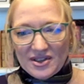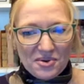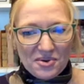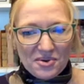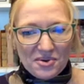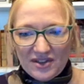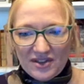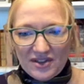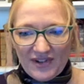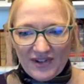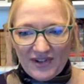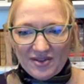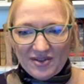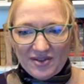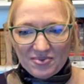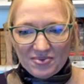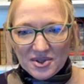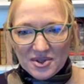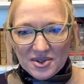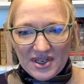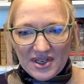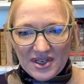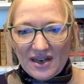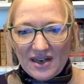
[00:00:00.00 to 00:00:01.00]

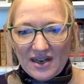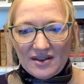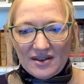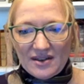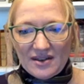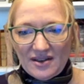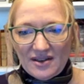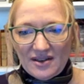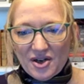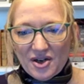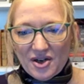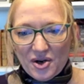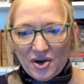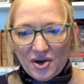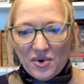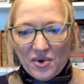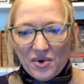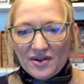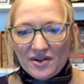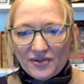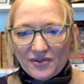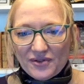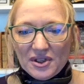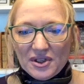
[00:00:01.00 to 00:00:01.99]
25%,
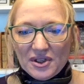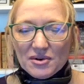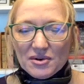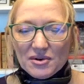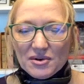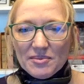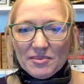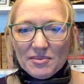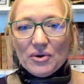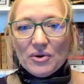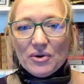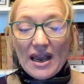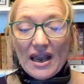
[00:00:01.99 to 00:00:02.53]
want fully remote.